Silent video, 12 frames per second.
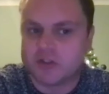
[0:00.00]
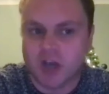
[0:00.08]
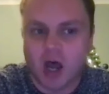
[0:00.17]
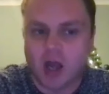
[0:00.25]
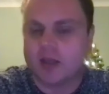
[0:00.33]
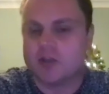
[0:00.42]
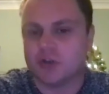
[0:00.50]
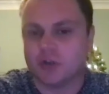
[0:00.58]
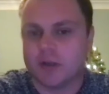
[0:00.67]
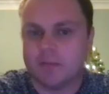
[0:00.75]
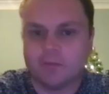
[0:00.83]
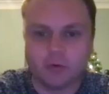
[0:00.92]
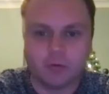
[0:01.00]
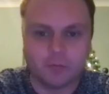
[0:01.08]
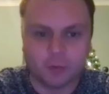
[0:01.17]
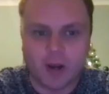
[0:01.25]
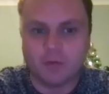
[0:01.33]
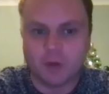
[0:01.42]
target is on him
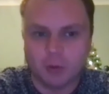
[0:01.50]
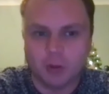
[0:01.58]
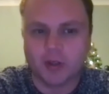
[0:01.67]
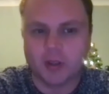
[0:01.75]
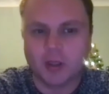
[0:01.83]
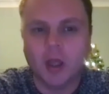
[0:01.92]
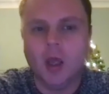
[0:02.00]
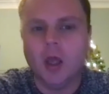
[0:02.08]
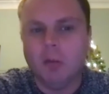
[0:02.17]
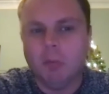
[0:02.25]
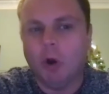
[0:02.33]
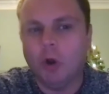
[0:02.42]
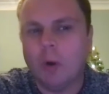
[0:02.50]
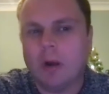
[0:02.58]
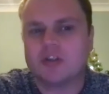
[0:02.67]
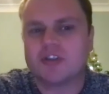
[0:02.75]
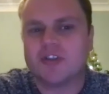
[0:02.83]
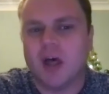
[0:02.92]
for everybody. But who
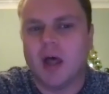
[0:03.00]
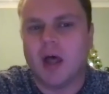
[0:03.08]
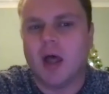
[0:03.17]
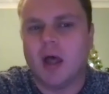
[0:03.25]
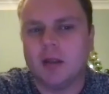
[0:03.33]
else there?